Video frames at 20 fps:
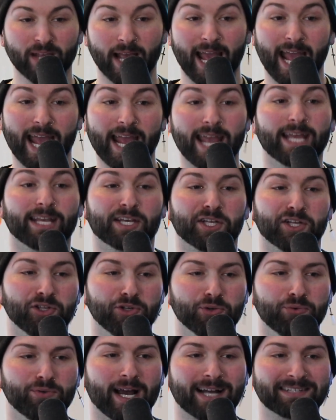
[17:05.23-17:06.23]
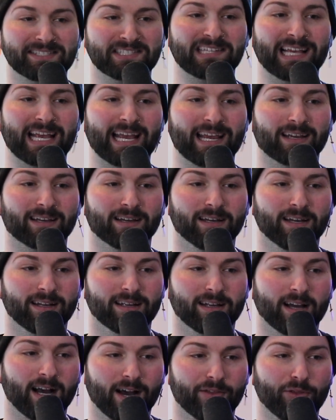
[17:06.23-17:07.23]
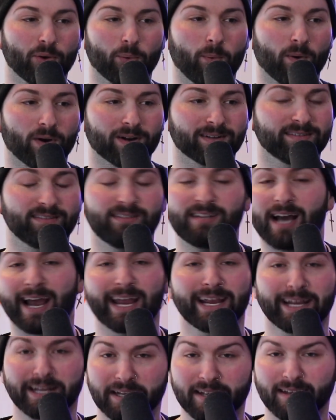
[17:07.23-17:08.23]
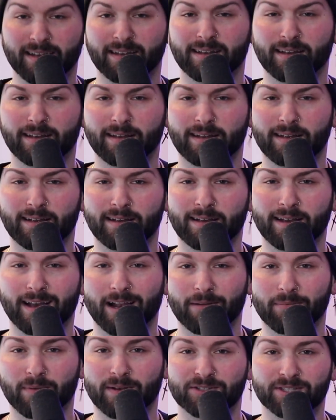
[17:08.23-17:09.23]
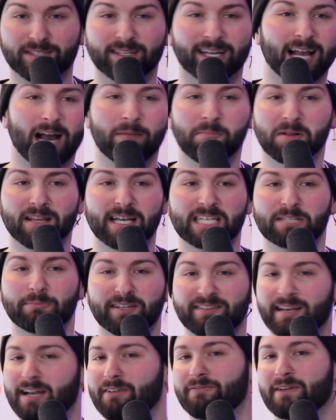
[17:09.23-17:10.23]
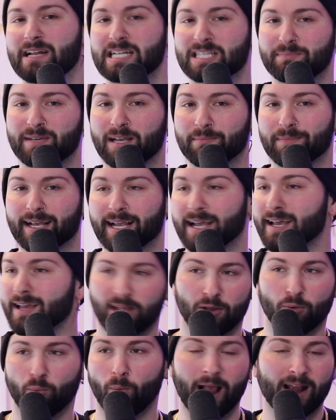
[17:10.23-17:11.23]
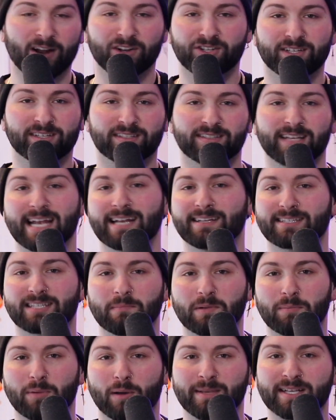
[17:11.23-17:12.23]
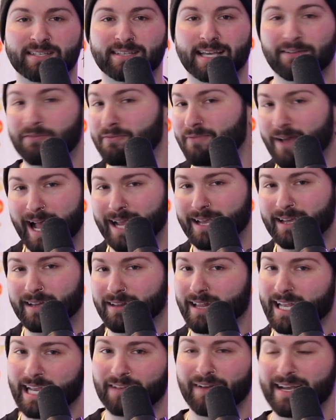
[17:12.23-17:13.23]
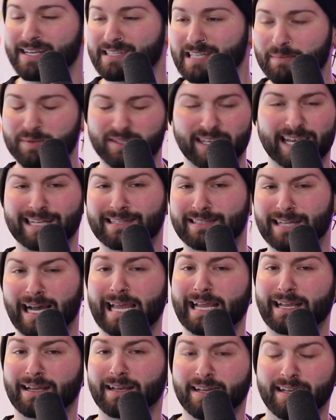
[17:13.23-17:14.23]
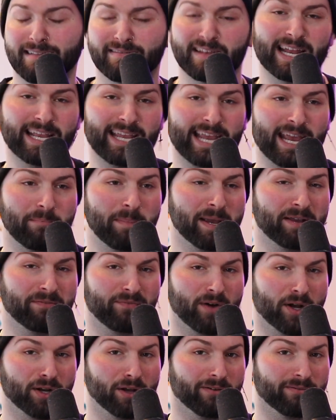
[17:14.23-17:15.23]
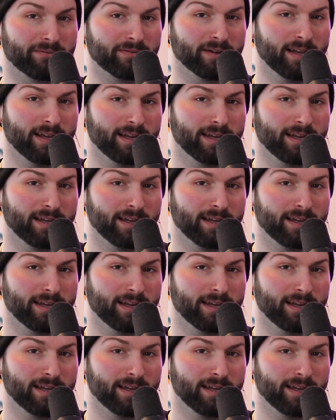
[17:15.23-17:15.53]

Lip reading: hey, can you not say the word dyke? She's like, I'm a lesbian, that offends me. I'm like, why aren't you saying something about me saying faggot? Like, if I stop saying dyke, then I can't make fun of